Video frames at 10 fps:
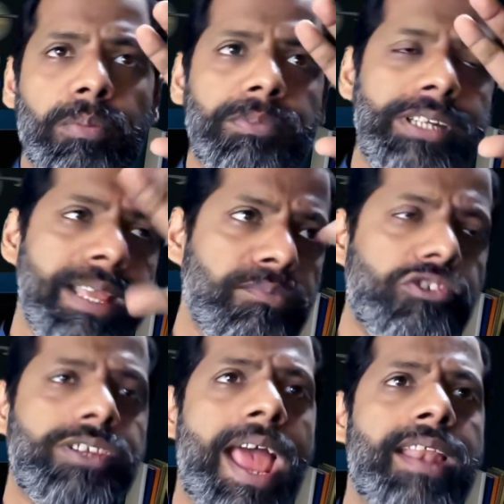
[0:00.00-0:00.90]
Teams
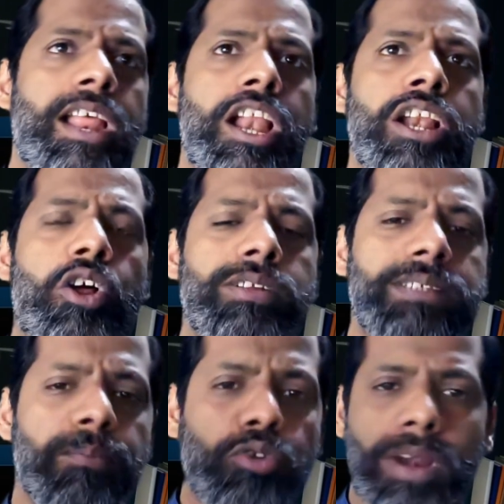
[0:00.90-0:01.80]
channel or
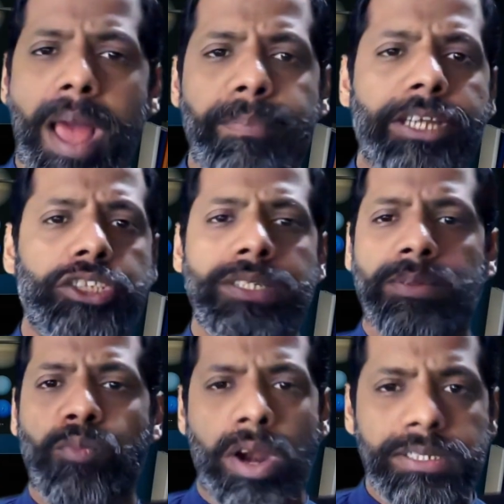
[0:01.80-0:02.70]
some collaboration, some
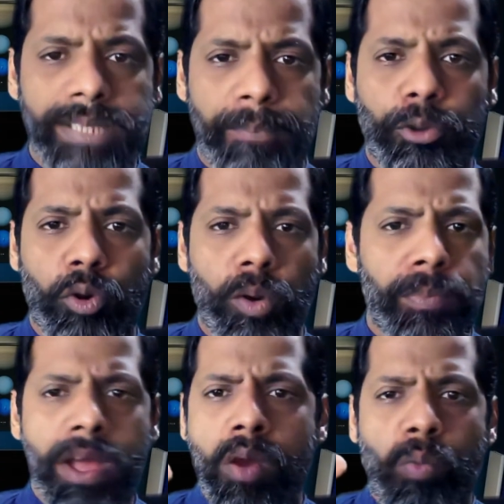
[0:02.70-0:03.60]
WhatsApp group,
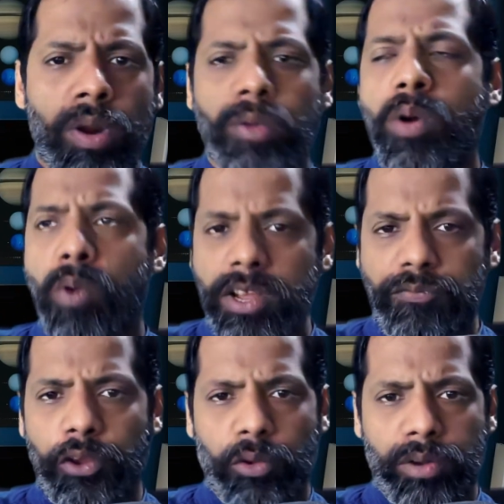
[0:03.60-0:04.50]
whatever works for
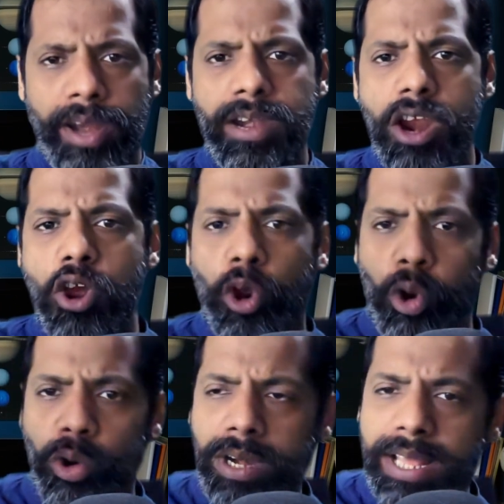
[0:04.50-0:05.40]
you, right?
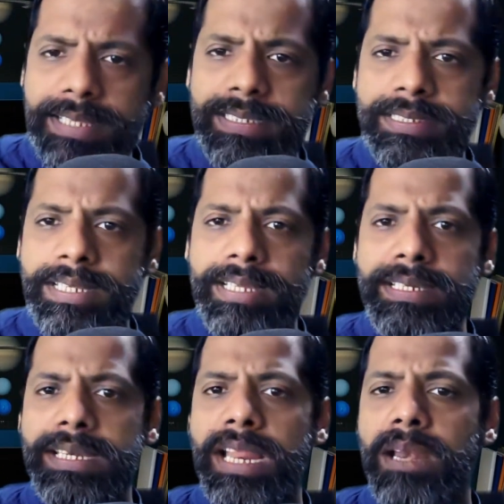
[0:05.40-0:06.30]
Only
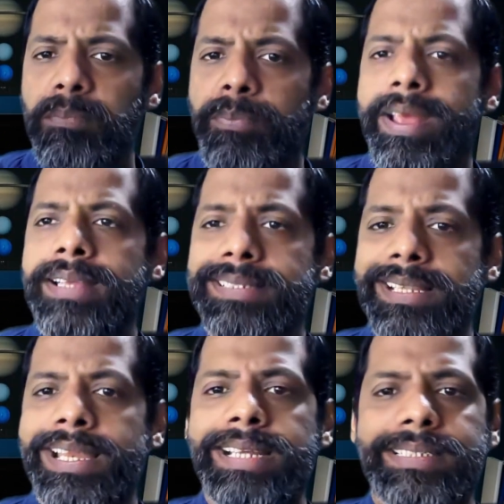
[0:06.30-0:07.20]
signal-based
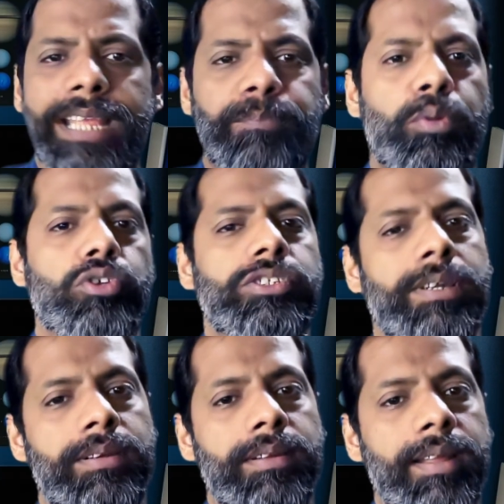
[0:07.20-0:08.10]
leads get posted.
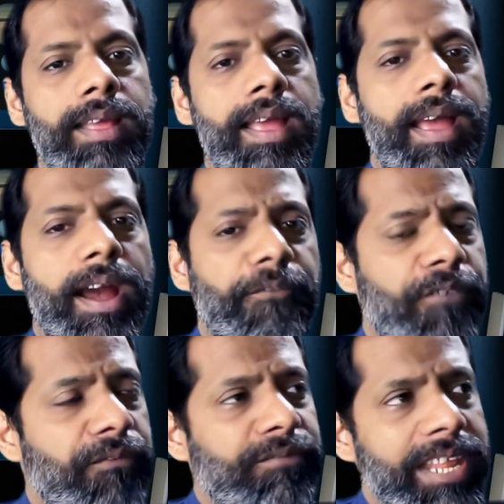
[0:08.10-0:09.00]
a
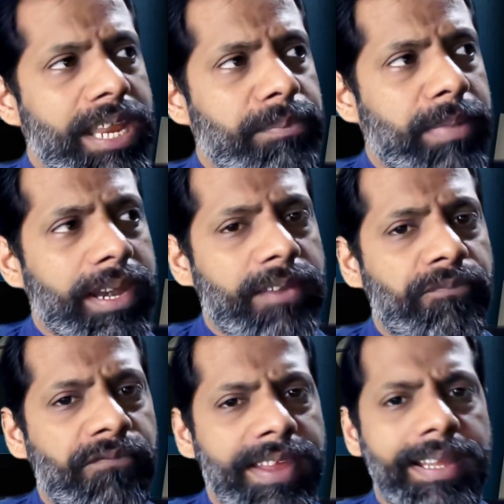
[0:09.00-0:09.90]
15-minute
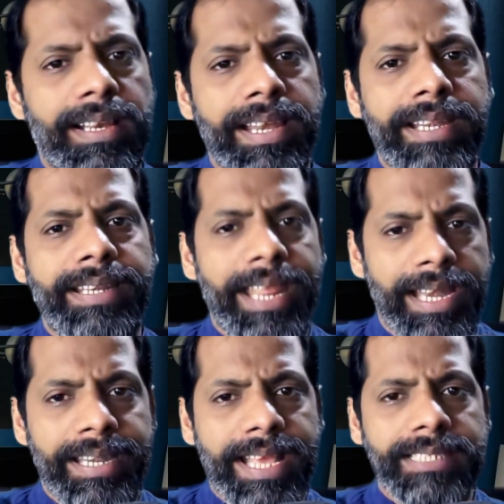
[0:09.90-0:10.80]
weekly deal
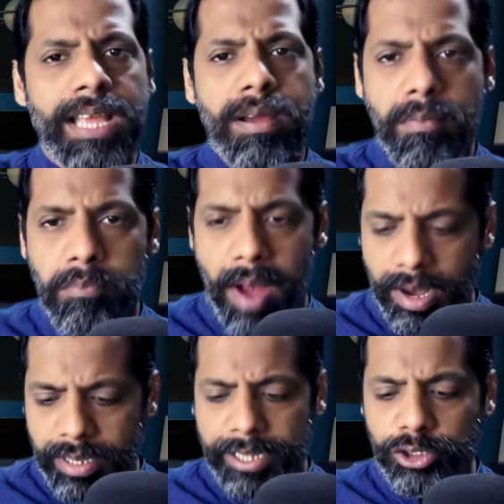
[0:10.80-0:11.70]
desk,
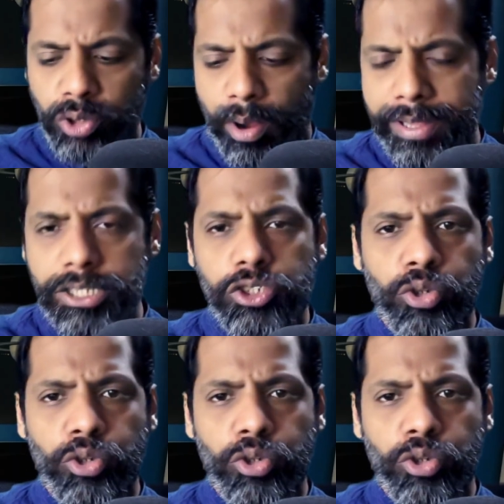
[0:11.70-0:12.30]
marketing joins to